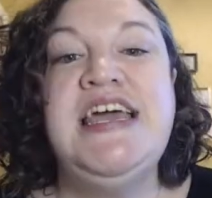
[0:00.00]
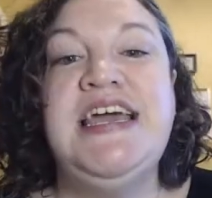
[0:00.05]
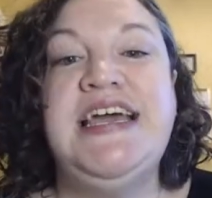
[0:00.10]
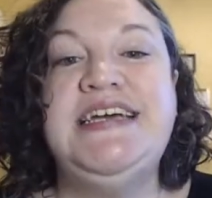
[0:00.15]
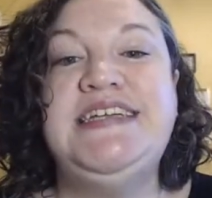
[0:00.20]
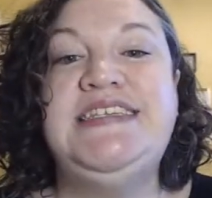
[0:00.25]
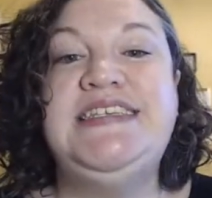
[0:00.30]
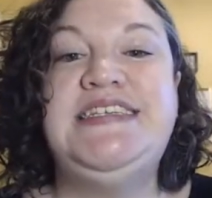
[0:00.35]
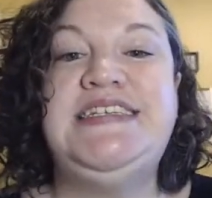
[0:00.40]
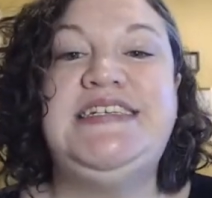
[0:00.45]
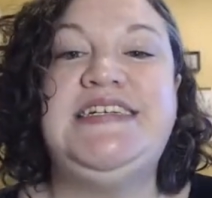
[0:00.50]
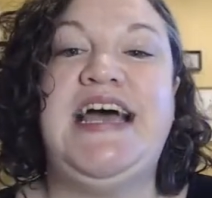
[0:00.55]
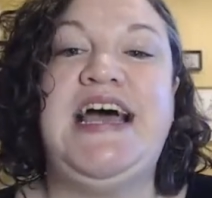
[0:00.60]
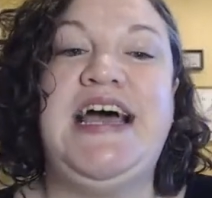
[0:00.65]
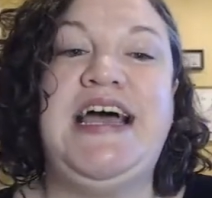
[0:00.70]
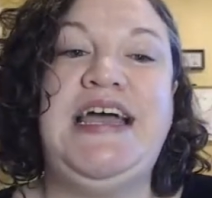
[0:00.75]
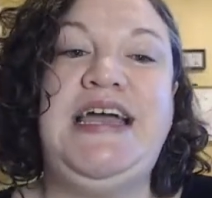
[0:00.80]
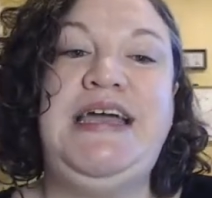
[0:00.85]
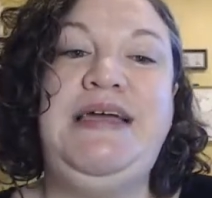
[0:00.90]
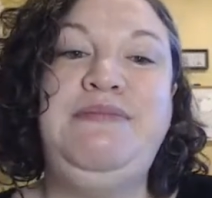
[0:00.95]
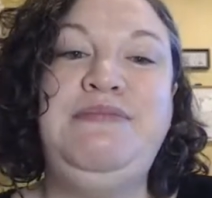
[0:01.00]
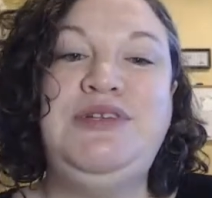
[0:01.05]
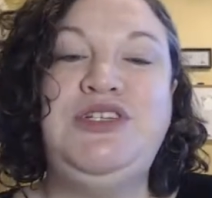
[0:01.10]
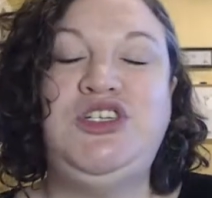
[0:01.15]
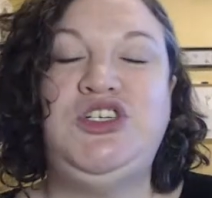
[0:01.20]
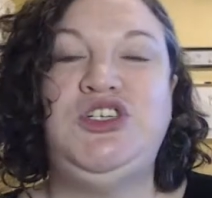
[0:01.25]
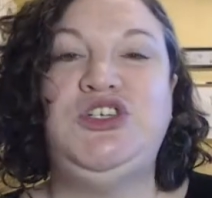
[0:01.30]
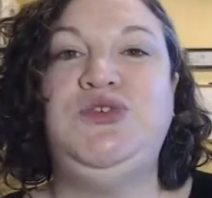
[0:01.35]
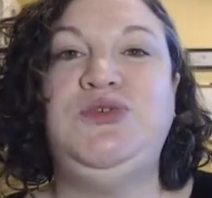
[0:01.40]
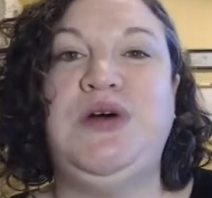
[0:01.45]
it's time
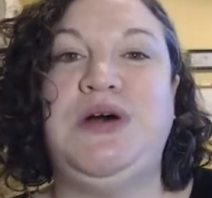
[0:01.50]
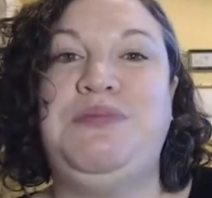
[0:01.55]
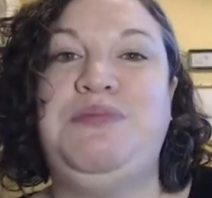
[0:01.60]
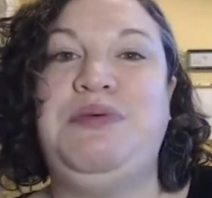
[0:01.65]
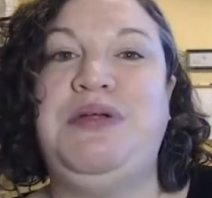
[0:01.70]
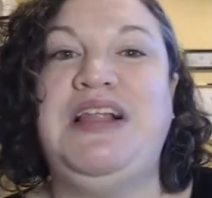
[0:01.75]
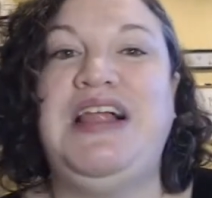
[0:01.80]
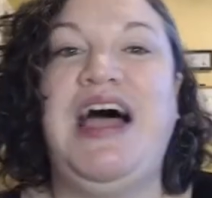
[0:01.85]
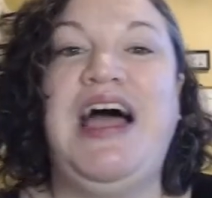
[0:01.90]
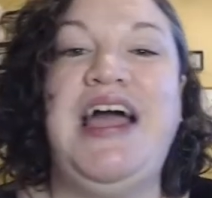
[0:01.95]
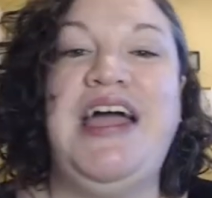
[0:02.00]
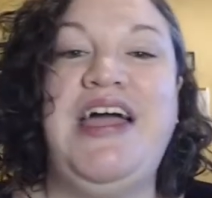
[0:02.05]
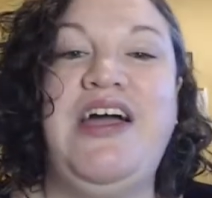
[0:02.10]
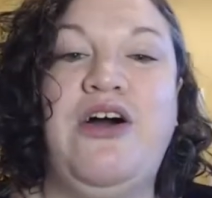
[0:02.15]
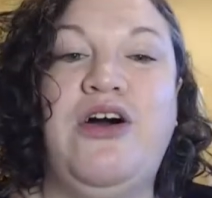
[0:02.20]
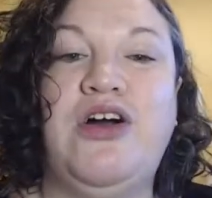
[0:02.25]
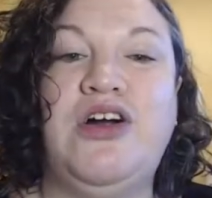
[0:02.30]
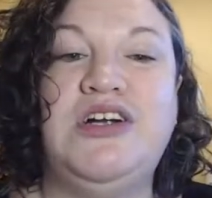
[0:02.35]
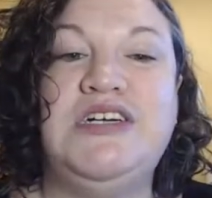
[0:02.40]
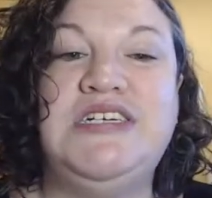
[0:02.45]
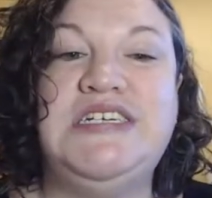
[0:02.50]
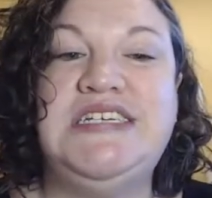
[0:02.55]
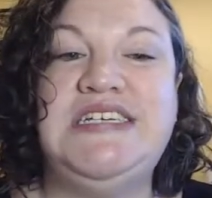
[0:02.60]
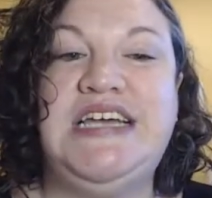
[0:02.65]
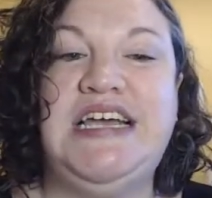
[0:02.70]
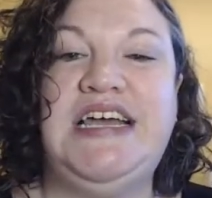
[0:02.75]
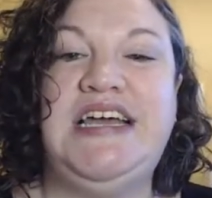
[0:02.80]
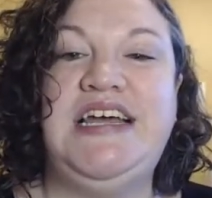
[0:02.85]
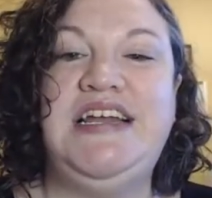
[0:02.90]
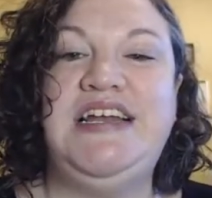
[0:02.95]
to apply our
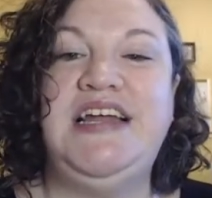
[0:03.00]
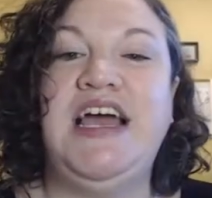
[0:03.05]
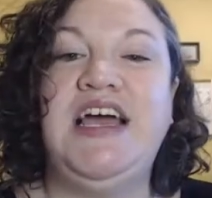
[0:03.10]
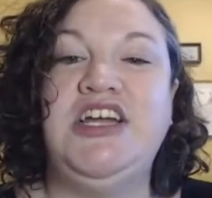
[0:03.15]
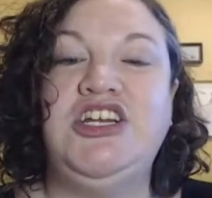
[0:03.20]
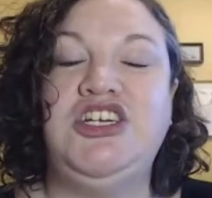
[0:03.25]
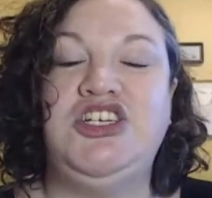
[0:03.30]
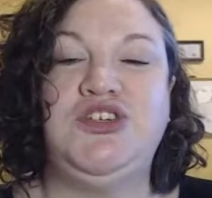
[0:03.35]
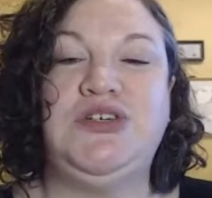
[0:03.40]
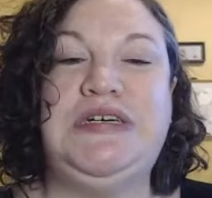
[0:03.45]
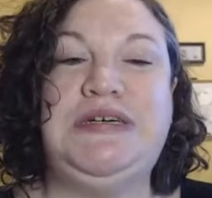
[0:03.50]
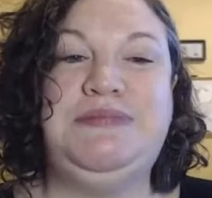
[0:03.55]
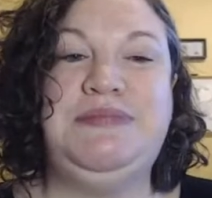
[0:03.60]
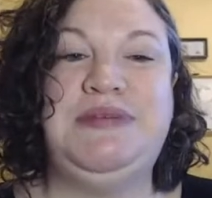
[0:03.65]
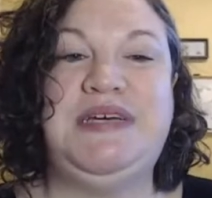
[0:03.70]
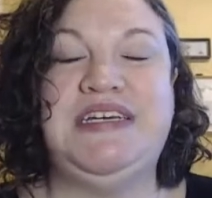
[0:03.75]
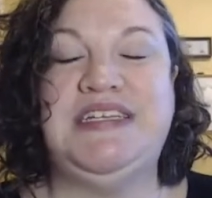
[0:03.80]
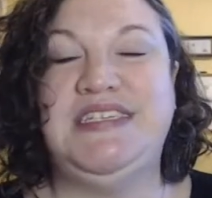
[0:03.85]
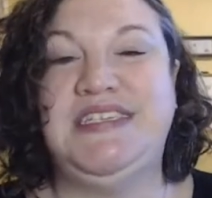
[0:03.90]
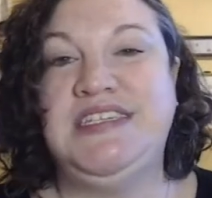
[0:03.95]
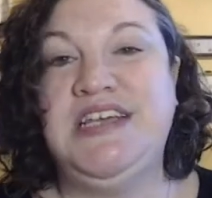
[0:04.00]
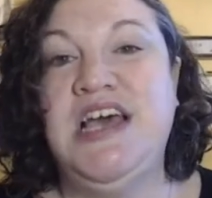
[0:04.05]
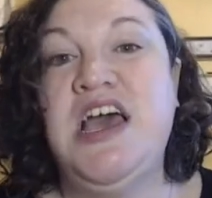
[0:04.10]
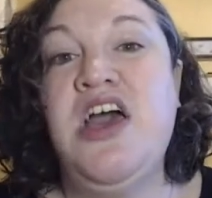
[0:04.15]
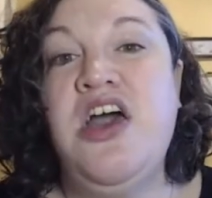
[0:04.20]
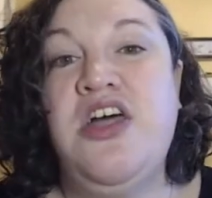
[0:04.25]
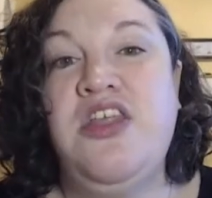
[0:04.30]
skin treatments.